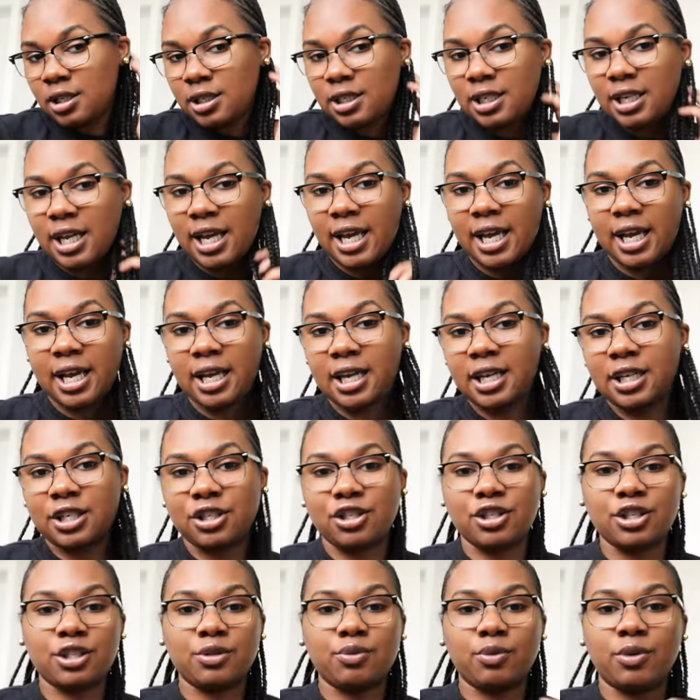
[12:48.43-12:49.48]
today is
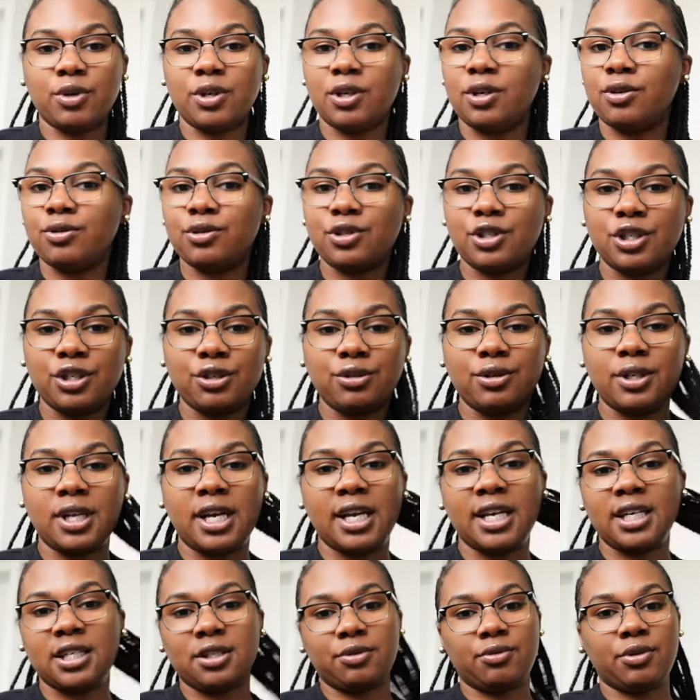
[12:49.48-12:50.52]
just one of those chill
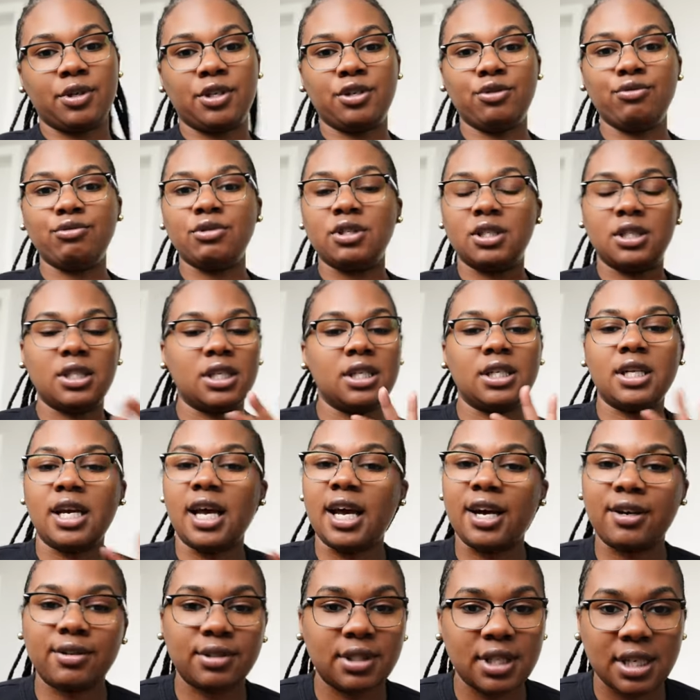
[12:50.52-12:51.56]
days where you just in the
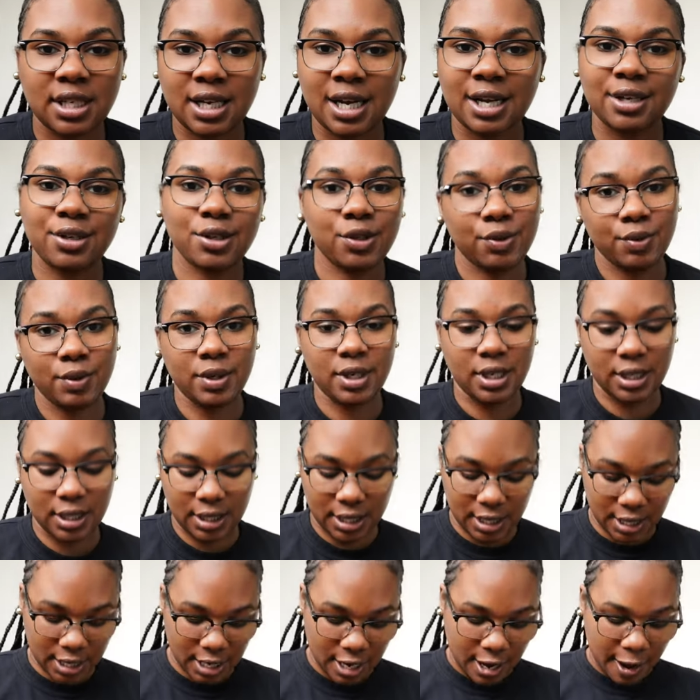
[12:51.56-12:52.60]
house and not doing
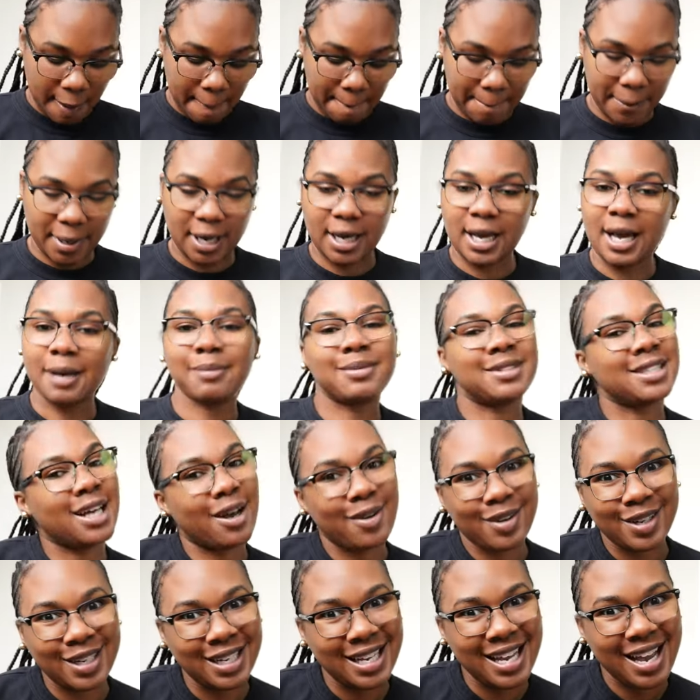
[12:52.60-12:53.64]
nothing. But I'm
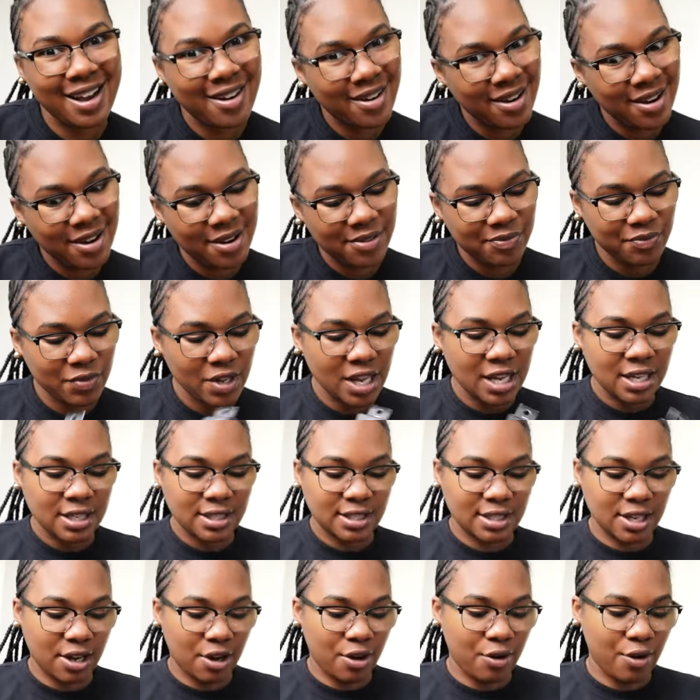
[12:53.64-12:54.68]
talking to y'all.
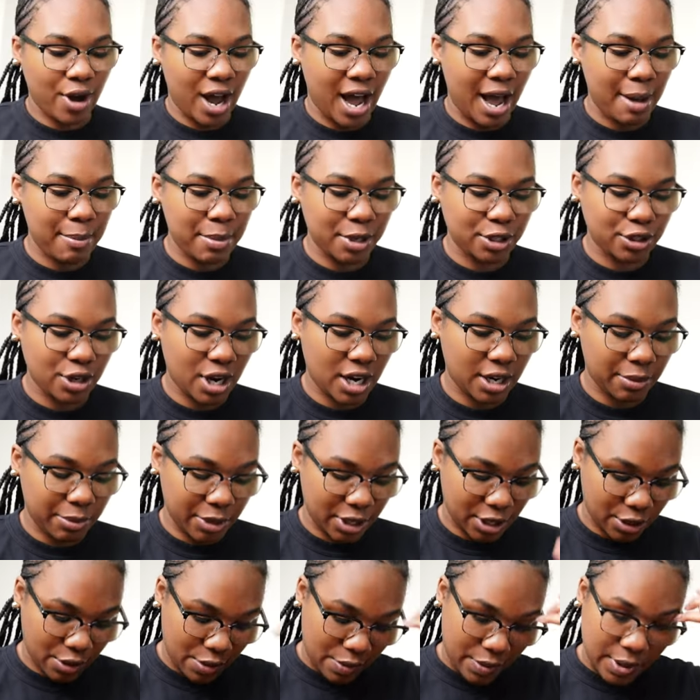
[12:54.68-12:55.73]
So I'm gonna try to be
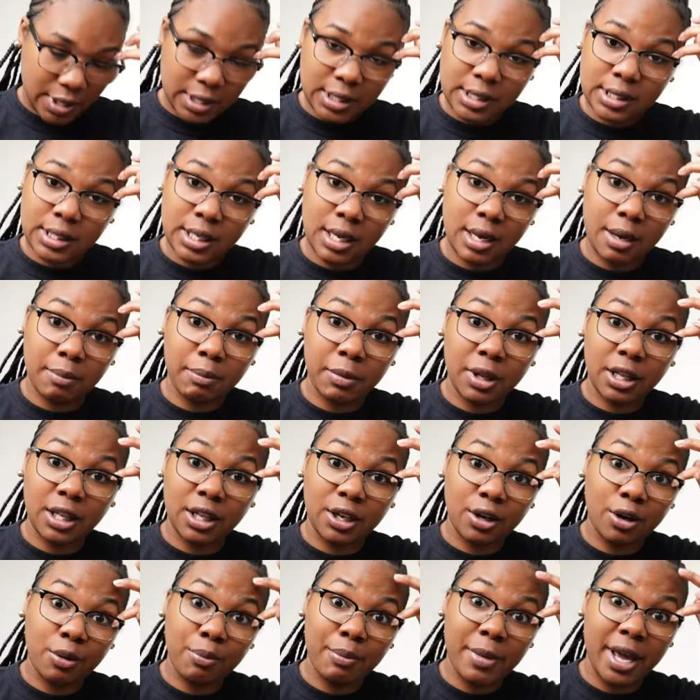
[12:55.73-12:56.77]
doing some
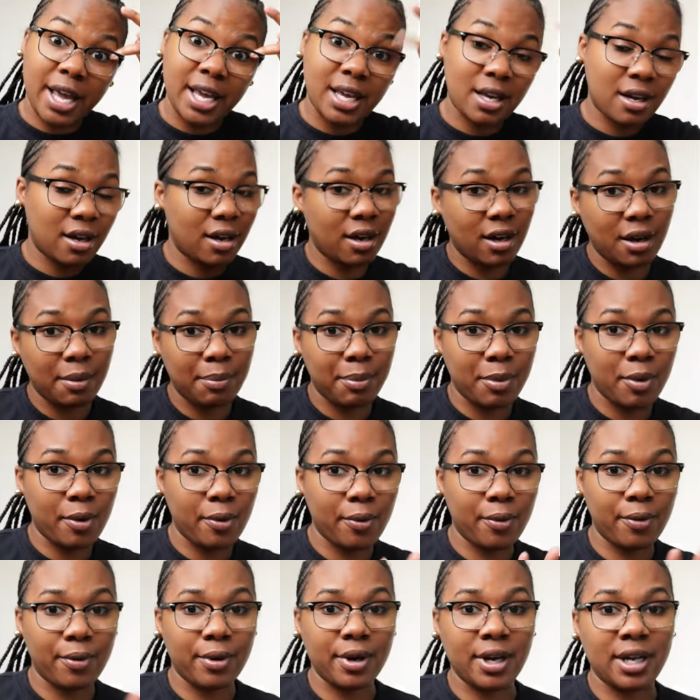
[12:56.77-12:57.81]
little makeup
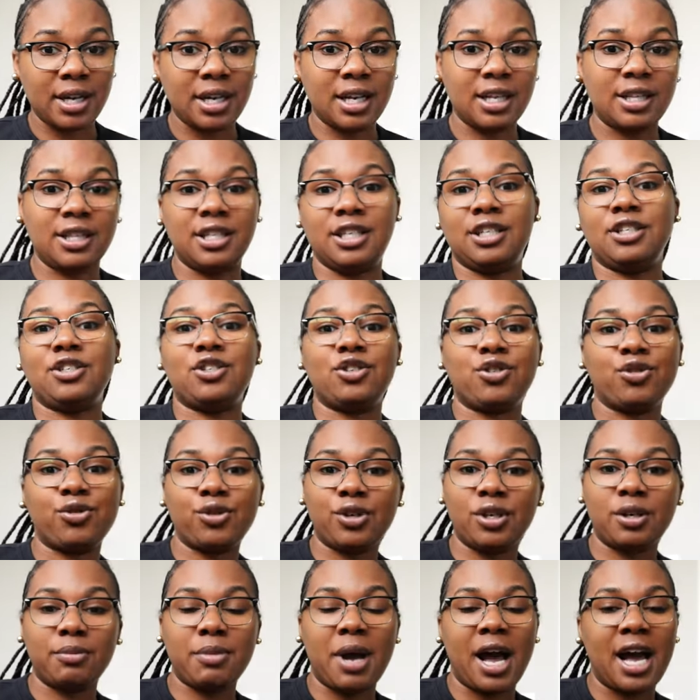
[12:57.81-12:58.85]
on this
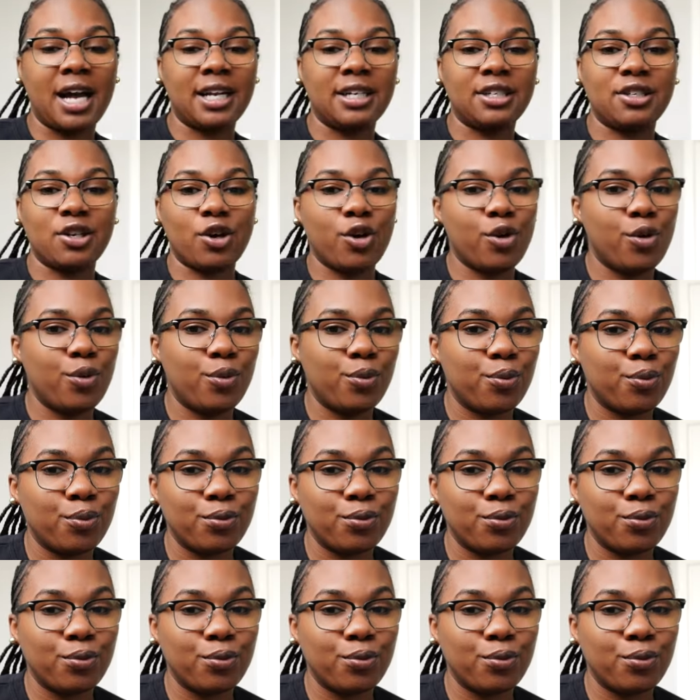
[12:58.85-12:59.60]
trip. I don't